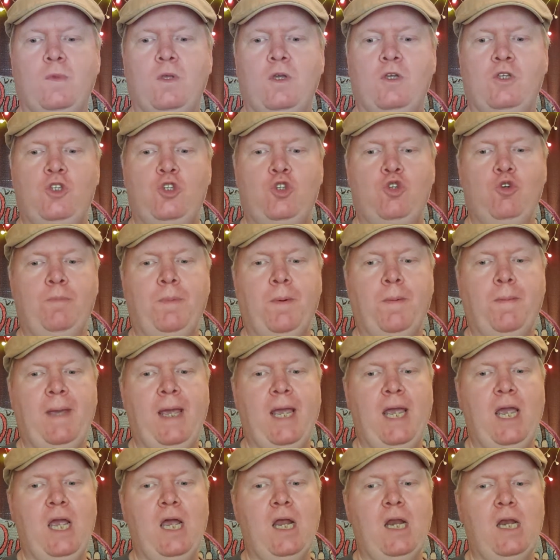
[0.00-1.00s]

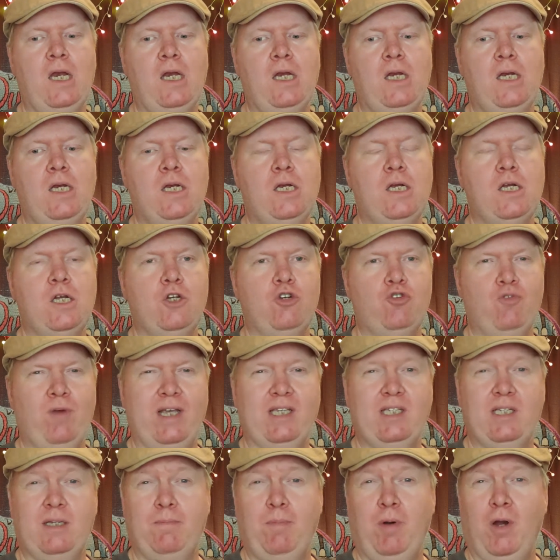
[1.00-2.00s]
Superman,
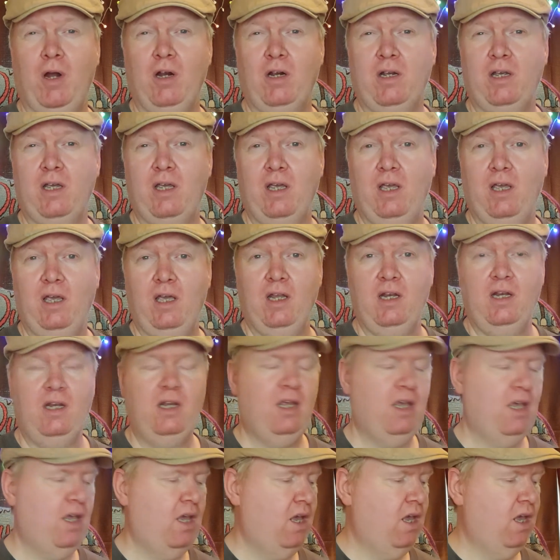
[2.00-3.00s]
Jurassic Park, and
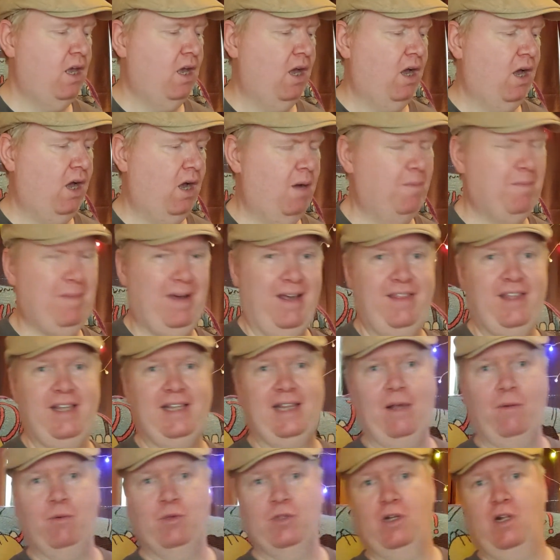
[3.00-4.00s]
um, I think
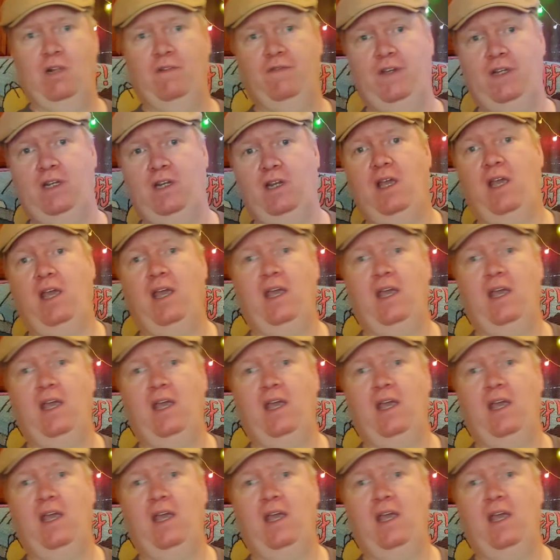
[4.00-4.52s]
that was all of it.